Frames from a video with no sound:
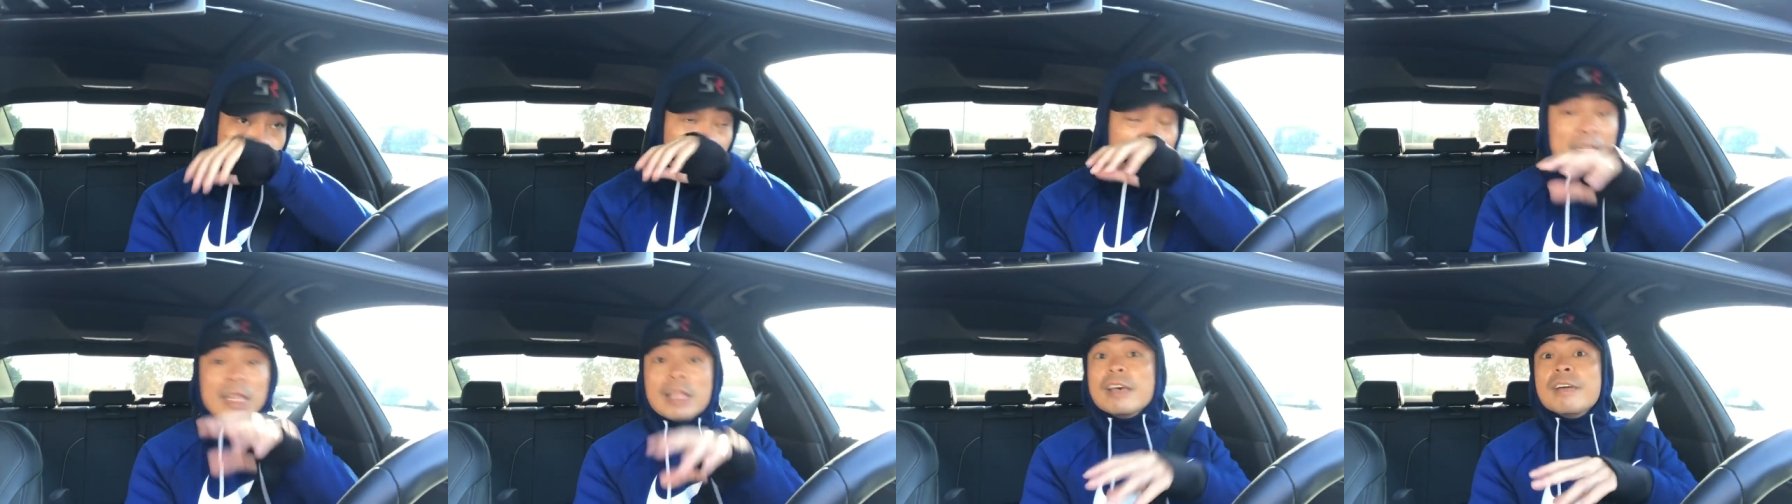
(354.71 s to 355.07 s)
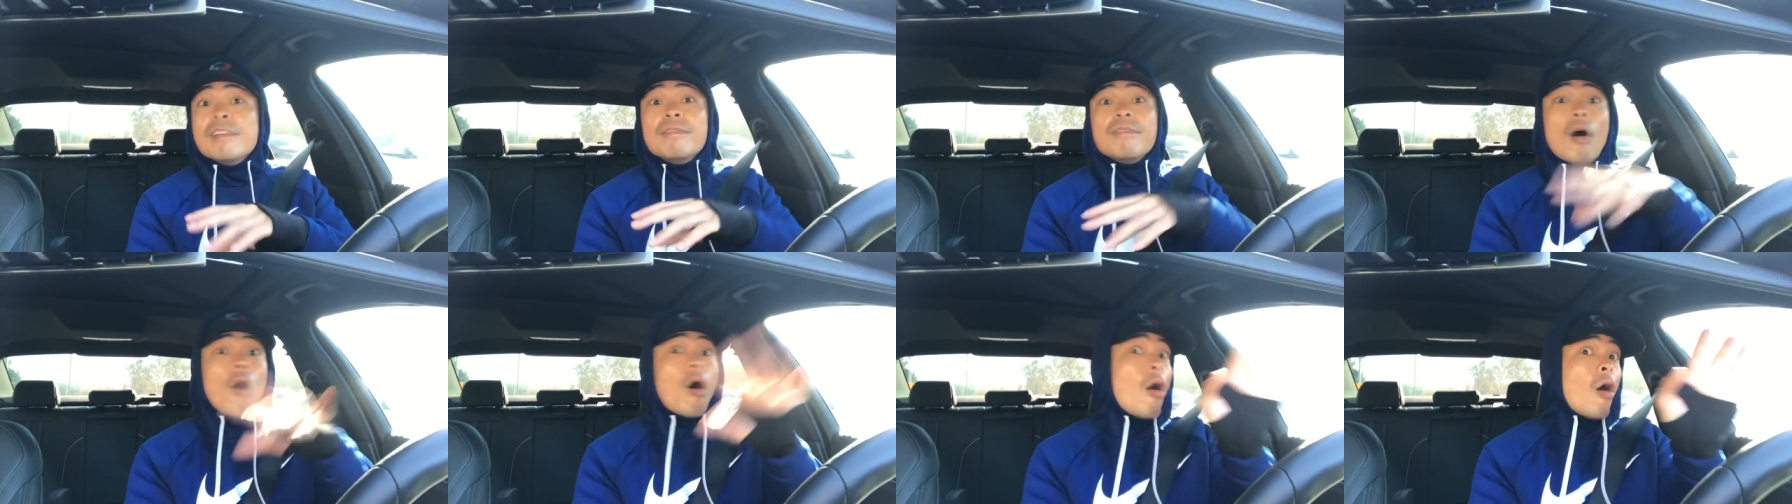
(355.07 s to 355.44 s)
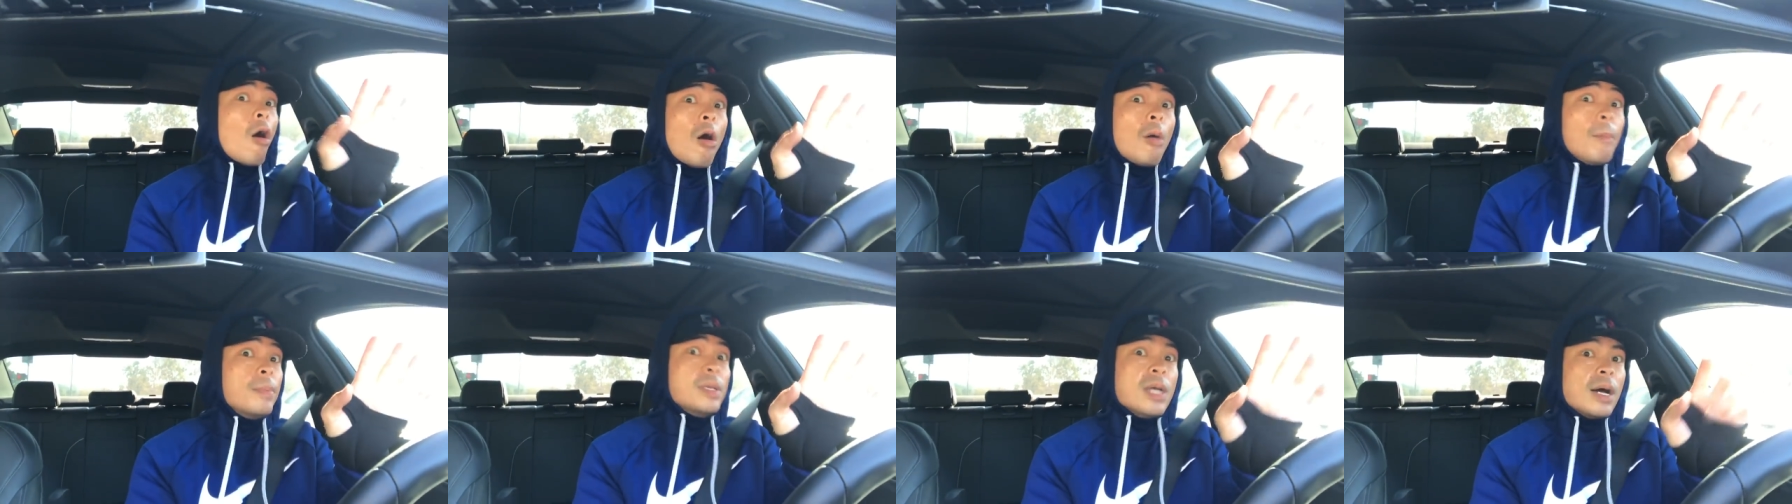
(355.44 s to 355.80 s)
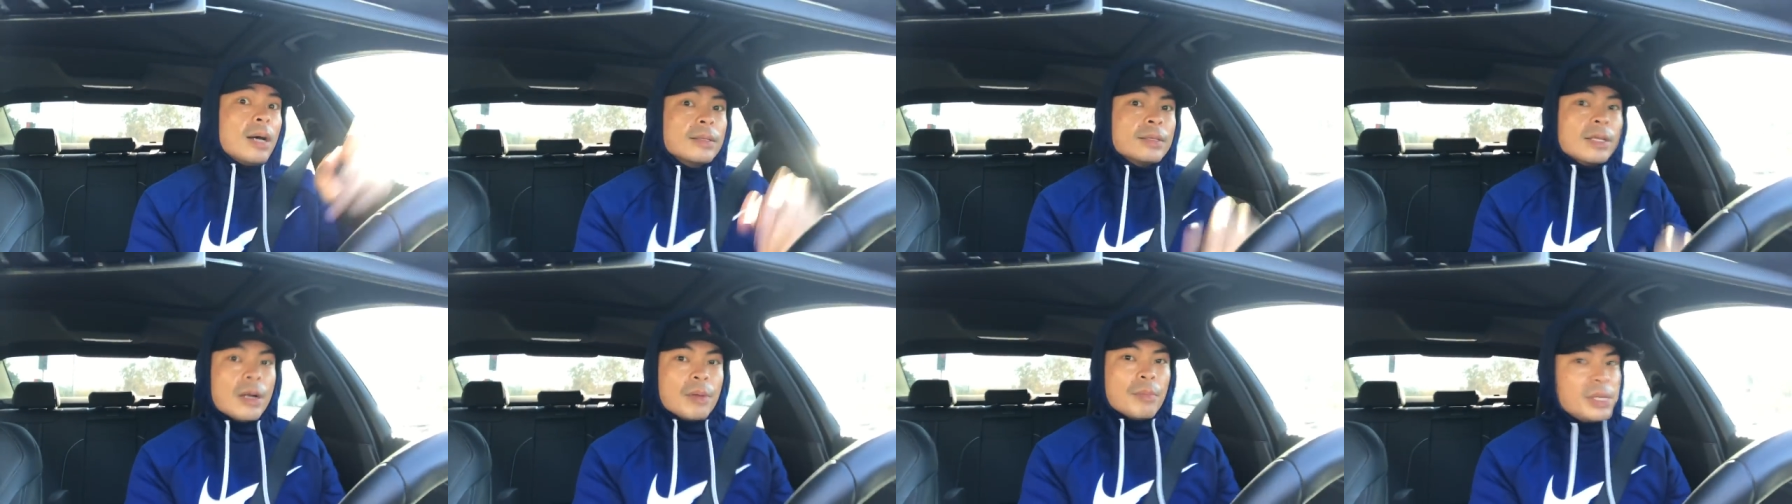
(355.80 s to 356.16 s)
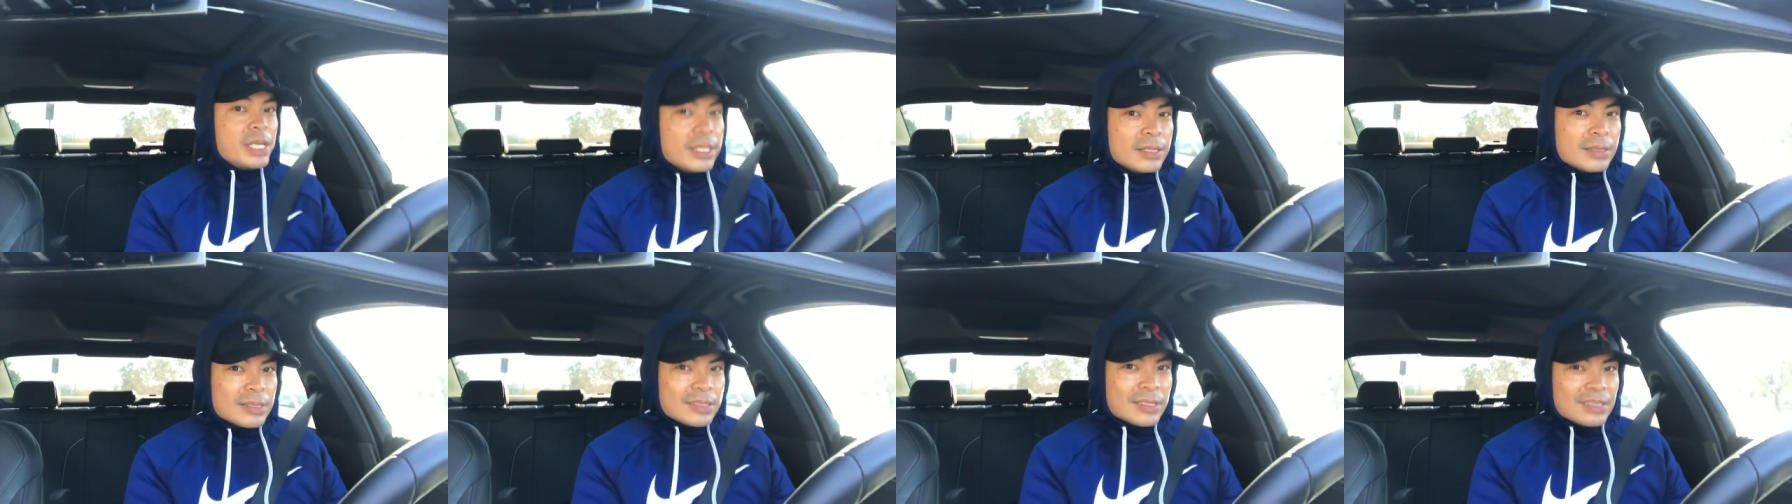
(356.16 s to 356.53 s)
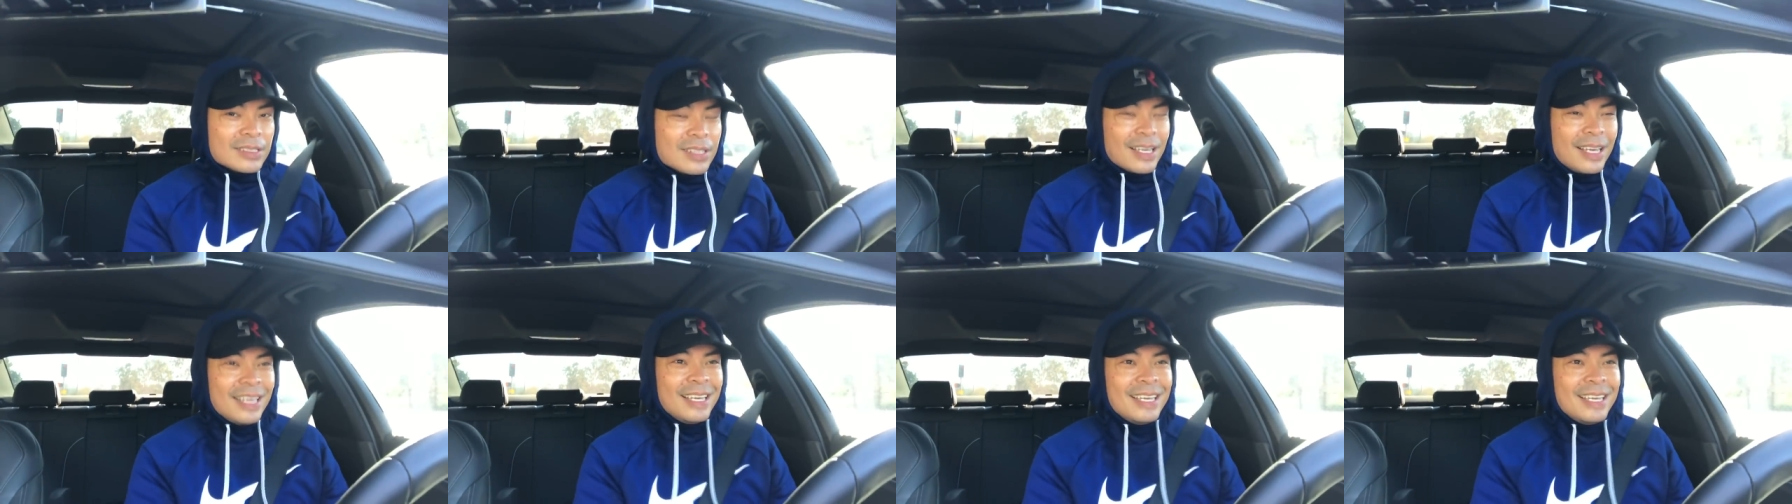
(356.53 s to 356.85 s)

live all beyond their means.